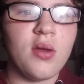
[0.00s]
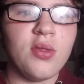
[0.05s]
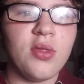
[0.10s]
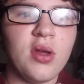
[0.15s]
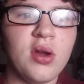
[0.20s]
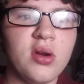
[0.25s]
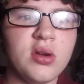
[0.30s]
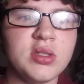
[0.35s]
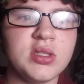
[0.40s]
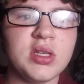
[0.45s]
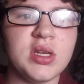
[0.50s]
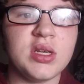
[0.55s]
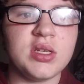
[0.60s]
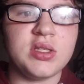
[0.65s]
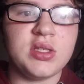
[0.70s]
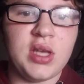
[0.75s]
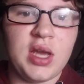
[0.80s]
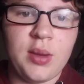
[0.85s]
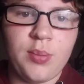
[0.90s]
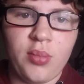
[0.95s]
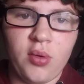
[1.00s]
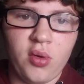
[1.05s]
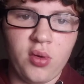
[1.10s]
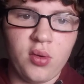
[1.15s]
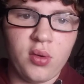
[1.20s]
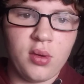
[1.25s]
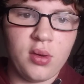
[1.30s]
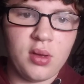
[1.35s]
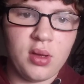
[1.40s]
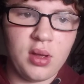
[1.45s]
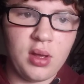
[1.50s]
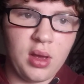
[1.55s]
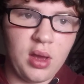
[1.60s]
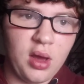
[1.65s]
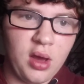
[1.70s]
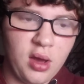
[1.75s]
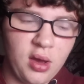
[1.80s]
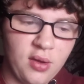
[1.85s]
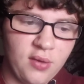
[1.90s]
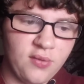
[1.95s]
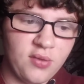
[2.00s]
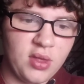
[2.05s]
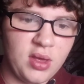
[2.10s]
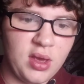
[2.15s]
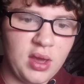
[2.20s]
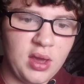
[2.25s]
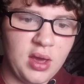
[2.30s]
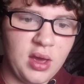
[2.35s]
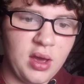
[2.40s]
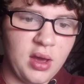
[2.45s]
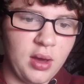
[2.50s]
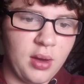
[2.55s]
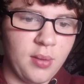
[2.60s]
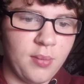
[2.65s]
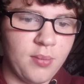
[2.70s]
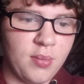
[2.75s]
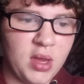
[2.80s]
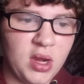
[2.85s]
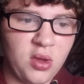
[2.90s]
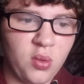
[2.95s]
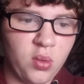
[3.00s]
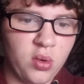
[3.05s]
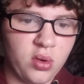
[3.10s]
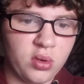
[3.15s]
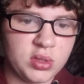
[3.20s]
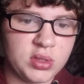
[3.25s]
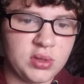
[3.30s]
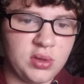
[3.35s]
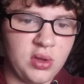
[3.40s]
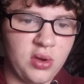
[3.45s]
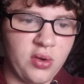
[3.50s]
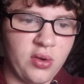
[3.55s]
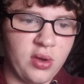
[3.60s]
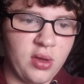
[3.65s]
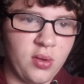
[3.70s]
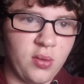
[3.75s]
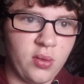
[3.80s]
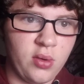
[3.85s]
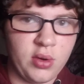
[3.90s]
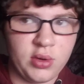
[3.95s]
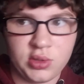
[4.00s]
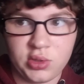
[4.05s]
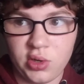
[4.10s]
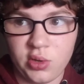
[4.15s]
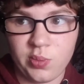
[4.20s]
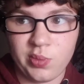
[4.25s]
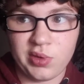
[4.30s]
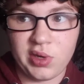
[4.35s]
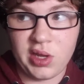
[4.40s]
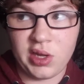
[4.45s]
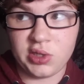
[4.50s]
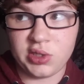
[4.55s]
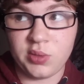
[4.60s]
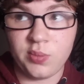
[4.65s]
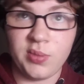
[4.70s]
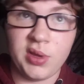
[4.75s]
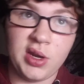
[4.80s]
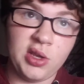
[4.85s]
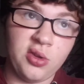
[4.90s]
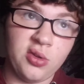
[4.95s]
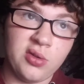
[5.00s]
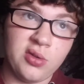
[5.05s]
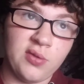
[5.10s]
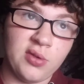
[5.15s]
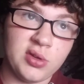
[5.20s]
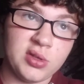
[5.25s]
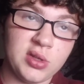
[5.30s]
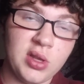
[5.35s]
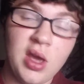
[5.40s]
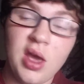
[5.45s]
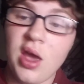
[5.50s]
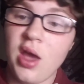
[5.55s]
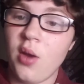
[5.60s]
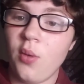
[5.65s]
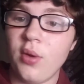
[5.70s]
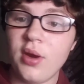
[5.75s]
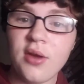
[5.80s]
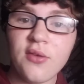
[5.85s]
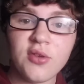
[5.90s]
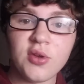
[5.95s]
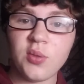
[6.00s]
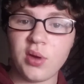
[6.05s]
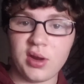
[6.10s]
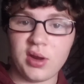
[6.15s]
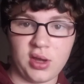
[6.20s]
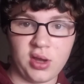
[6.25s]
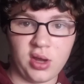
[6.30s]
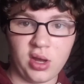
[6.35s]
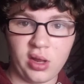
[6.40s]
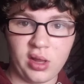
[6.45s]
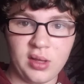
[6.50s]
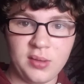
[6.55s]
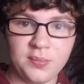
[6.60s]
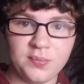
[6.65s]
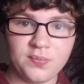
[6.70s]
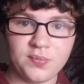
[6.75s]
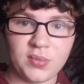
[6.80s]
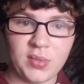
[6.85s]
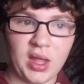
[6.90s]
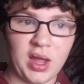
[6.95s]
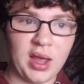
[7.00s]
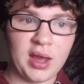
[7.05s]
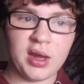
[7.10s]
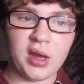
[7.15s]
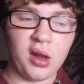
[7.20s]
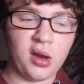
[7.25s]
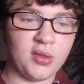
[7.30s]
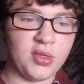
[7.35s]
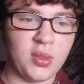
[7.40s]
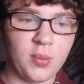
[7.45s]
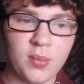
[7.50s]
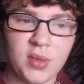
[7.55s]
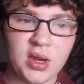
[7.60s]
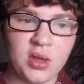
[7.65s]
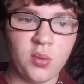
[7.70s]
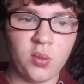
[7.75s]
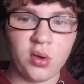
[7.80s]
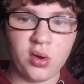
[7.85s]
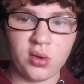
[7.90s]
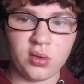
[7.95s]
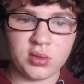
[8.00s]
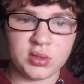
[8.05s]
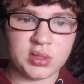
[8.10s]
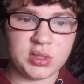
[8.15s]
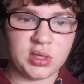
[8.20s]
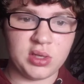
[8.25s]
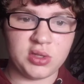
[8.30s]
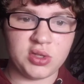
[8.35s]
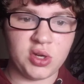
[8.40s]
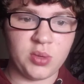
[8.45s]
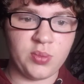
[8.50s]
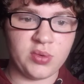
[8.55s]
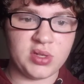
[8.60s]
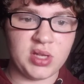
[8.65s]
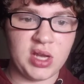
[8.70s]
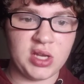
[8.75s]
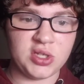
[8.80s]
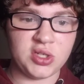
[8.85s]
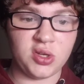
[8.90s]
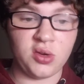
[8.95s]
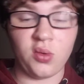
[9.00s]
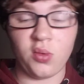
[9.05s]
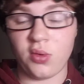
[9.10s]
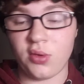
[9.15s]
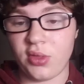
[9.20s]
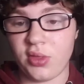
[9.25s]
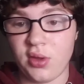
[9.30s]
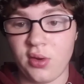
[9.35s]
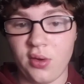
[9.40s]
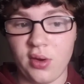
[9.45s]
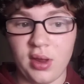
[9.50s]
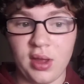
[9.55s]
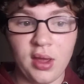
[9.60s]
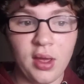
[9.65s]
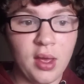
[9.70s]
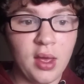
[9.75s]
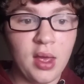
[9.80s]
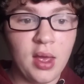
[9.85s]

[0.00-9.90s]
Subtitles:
there is an example of the many worlds theory or interpretation, many universe, whatever you want to call it. I call it the many worlds interpretation or theory.